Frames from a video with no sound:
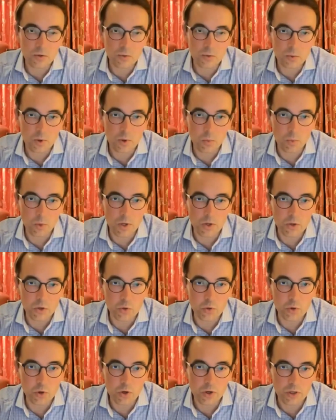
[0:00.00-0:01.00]
when
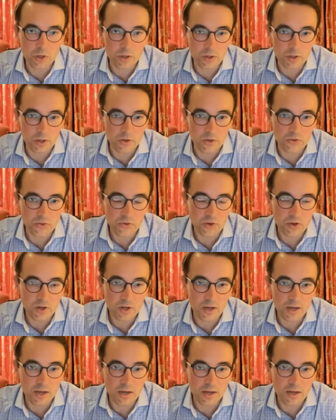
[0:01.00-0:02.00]
you look at this,
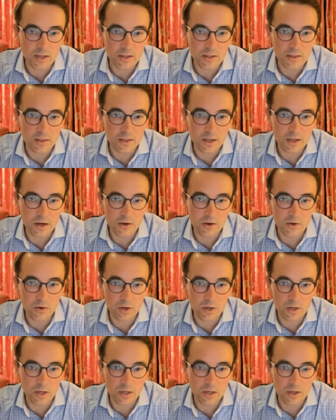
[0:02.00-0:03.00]
clearly
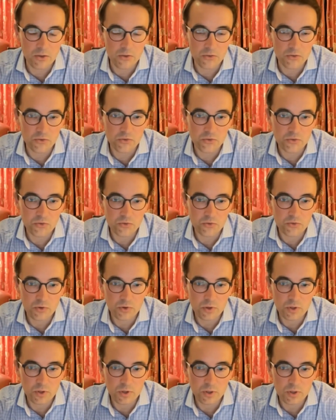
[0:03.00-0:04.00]
there
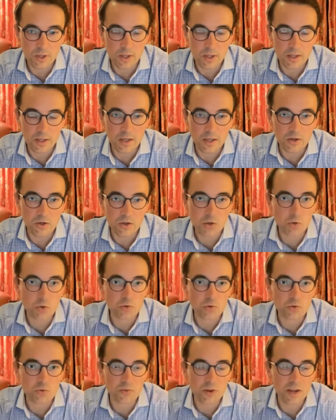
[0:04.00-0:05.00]
are
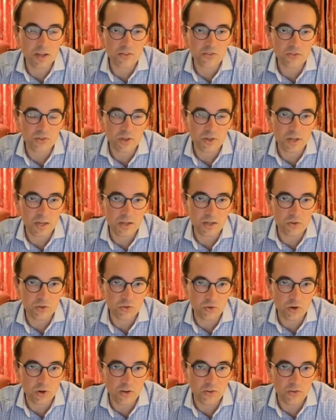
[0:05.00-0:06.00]
huge vested
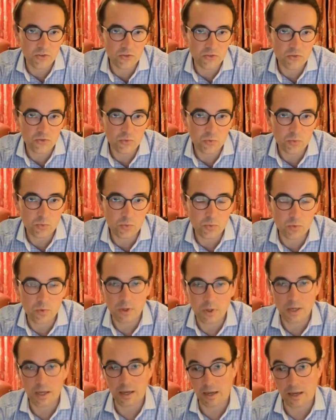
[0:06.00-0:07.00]
interests
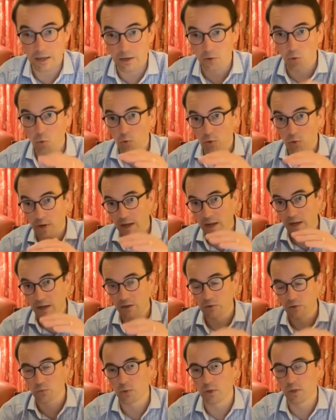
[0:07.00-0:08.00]
at all
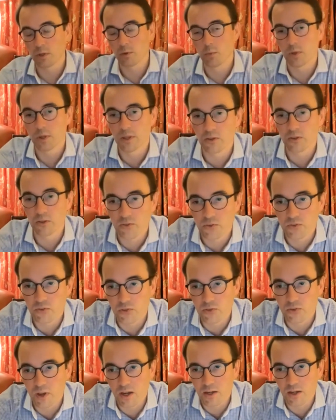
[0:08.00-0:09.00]
layers within
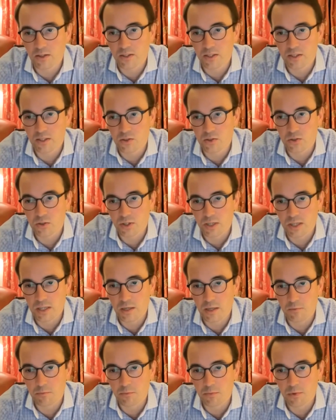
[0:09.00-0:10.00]
society to
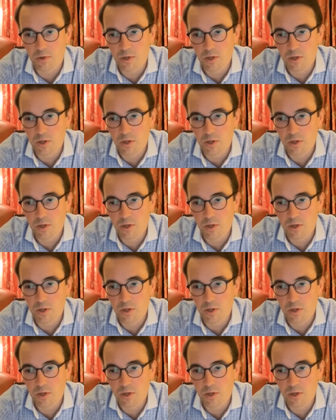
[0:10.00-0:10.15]
keep